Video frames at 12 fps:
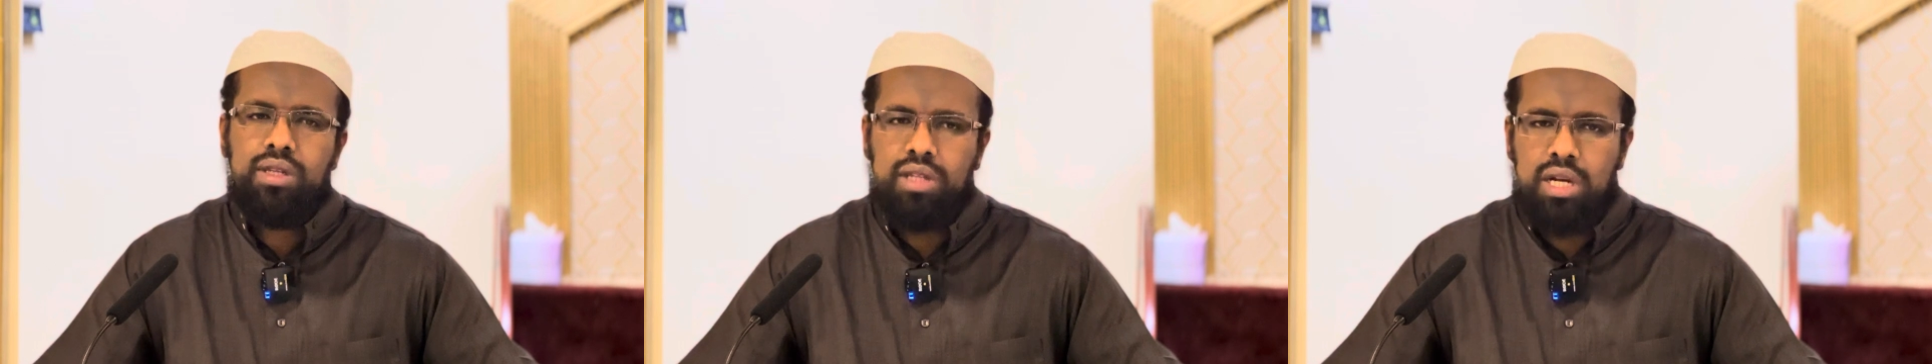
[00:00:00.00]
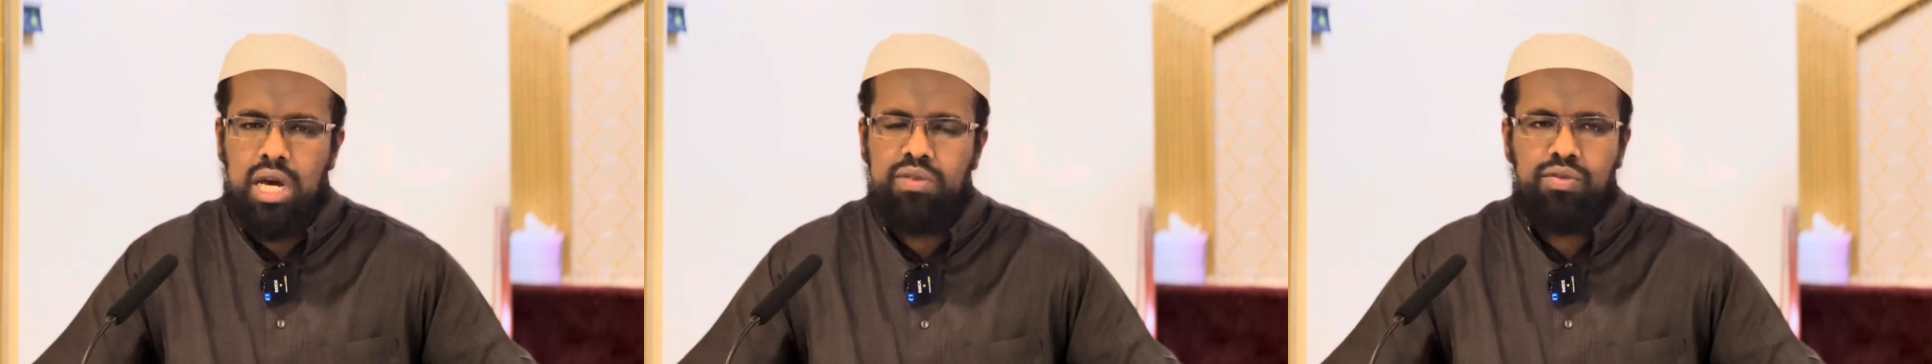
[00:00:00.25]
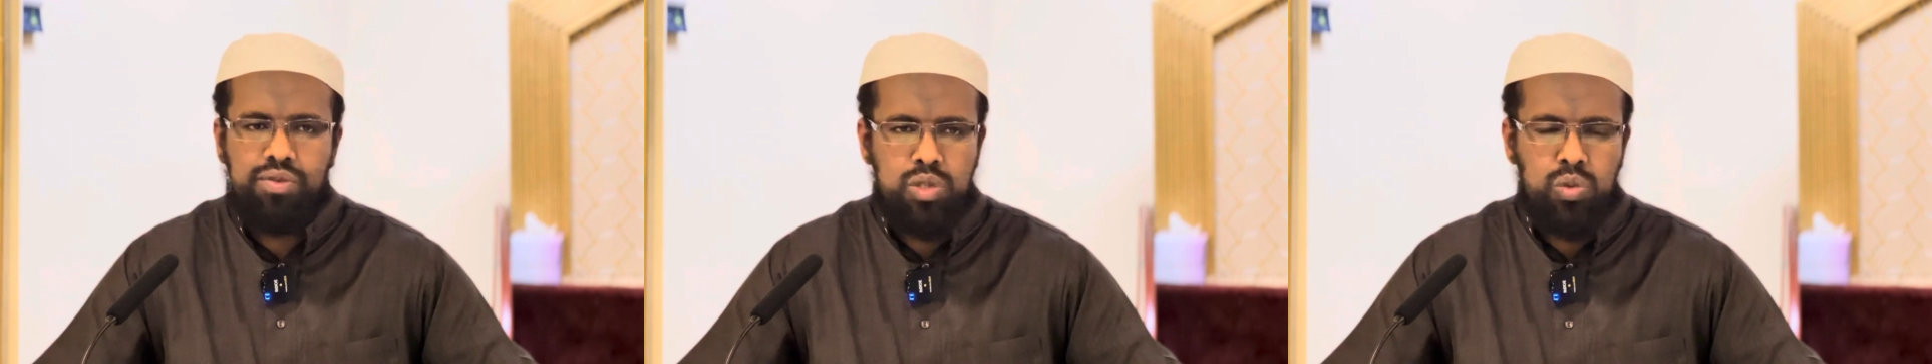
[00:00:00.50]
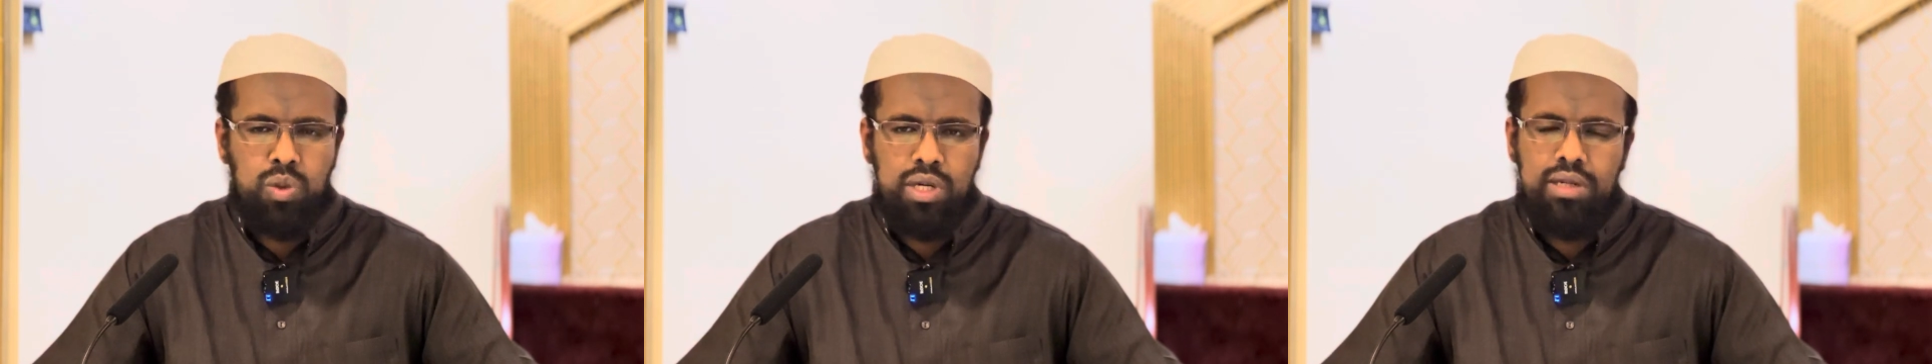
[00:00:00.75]
the life of
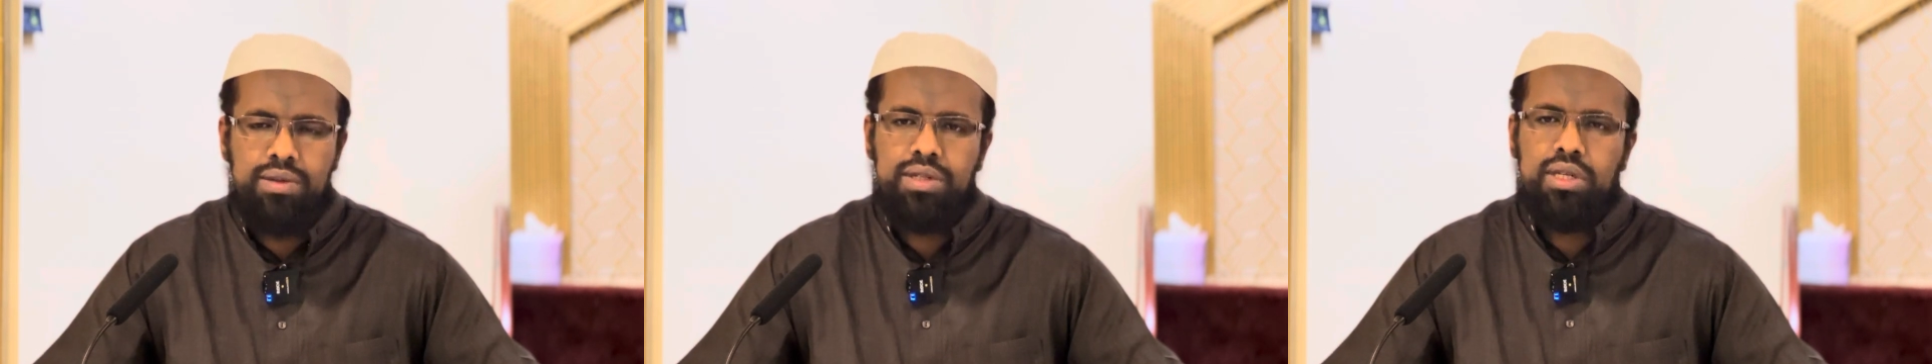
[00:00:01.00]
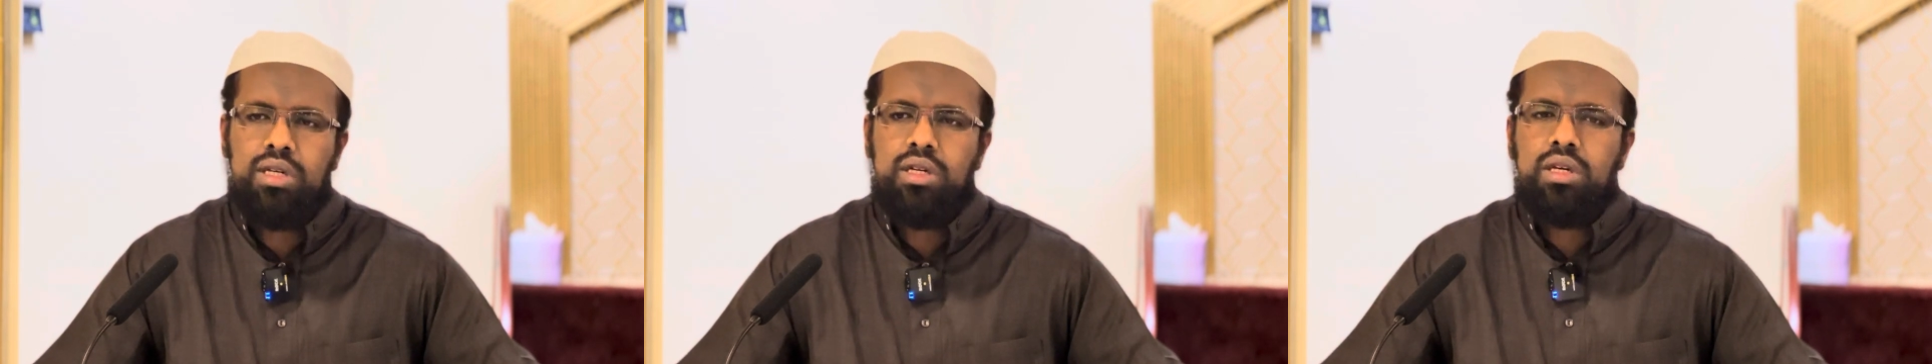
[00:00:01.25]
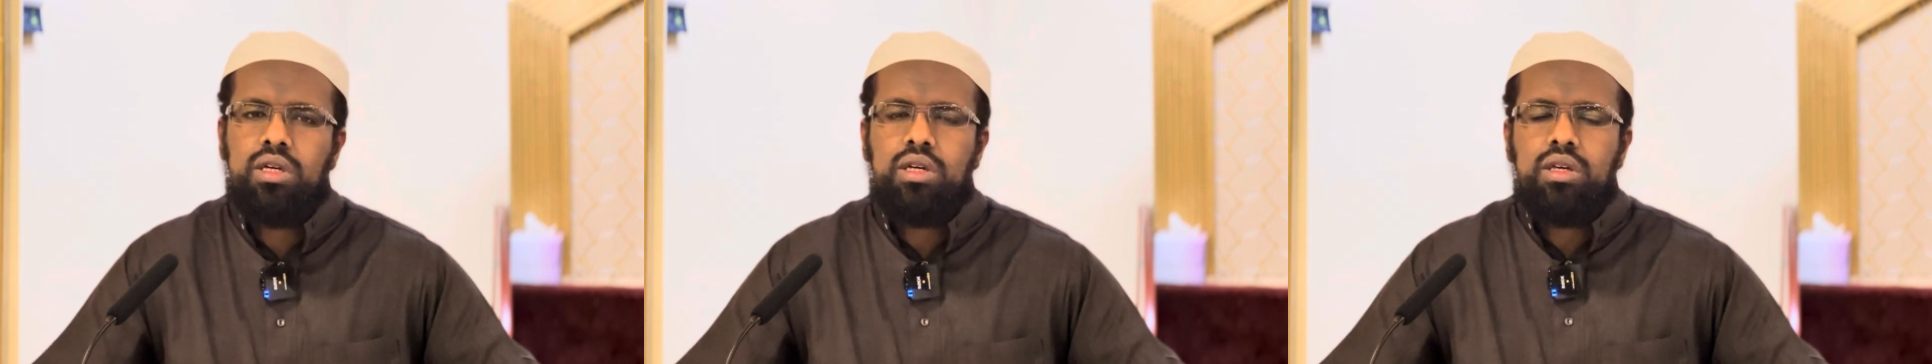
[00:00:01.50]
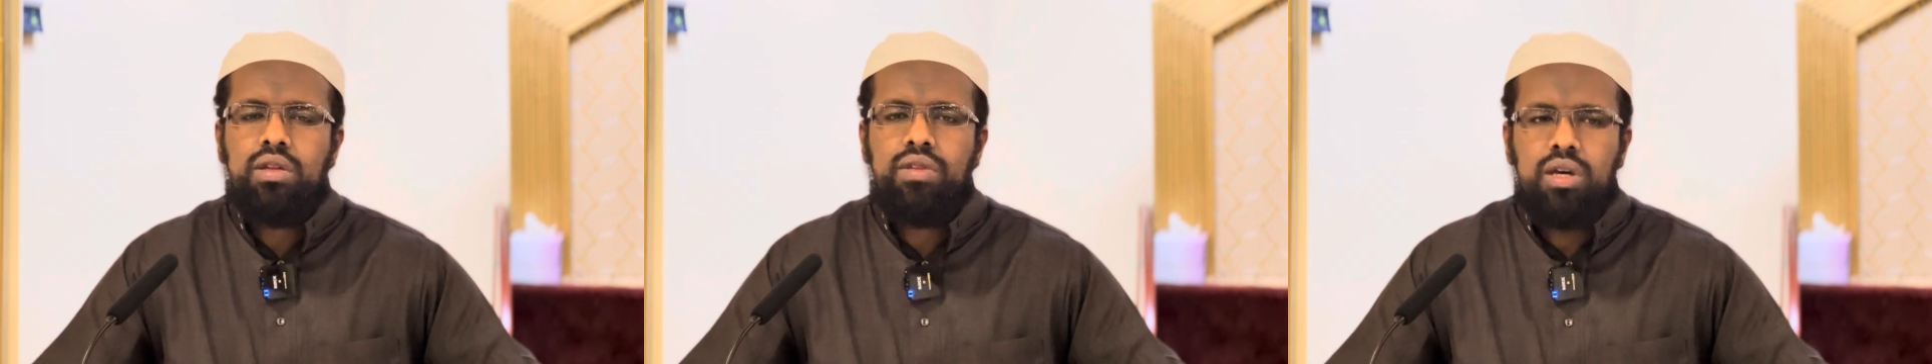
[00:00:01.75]
this world,
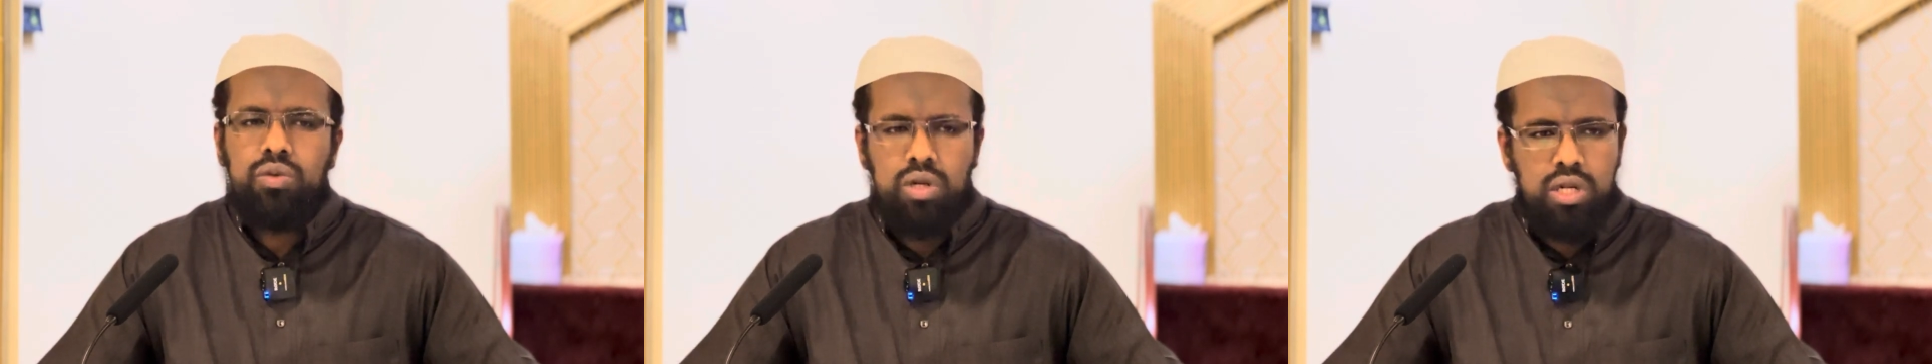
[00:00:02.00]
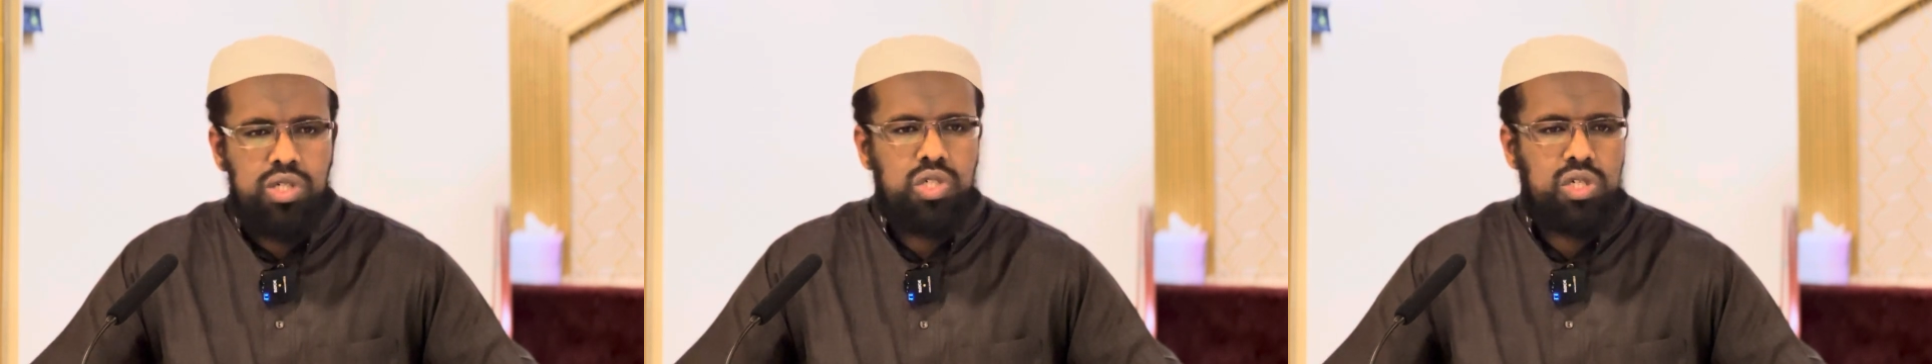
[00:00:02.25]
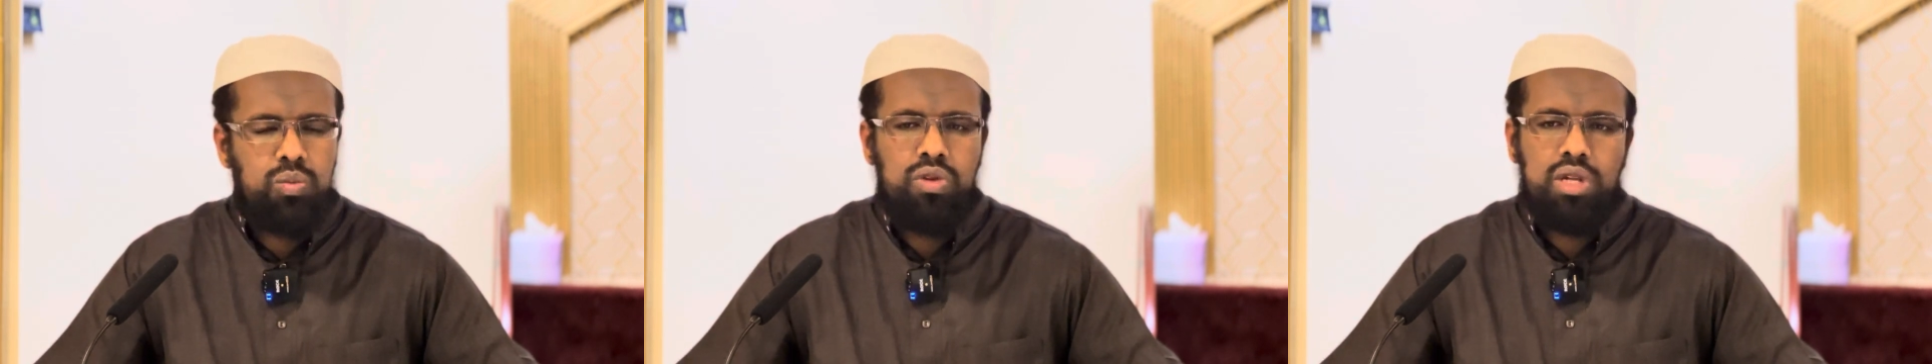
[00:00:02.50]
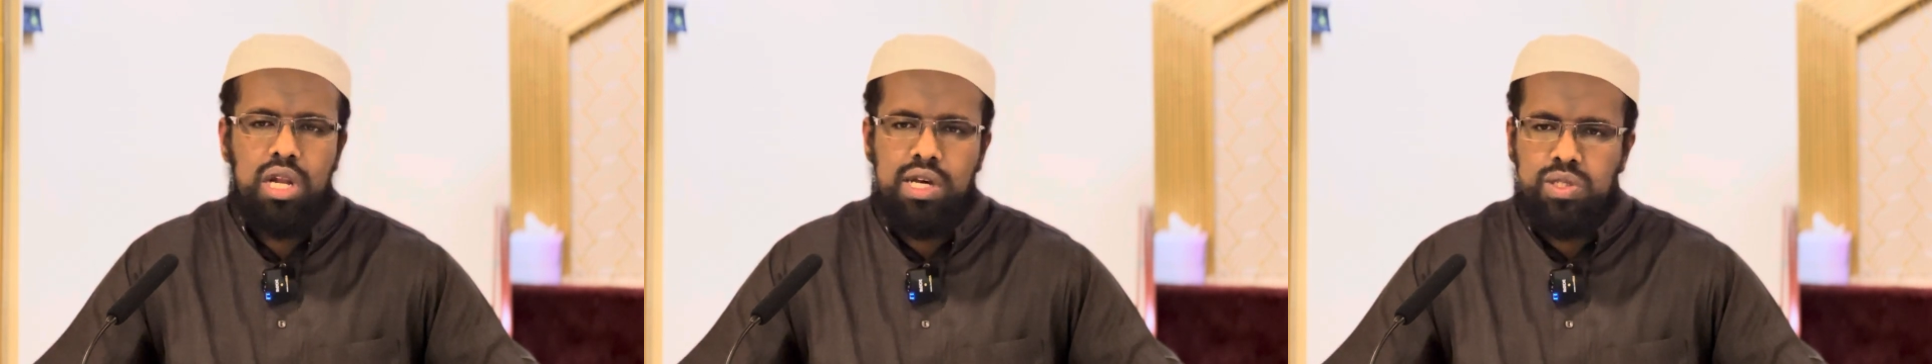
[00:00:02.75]
their relationship with Allah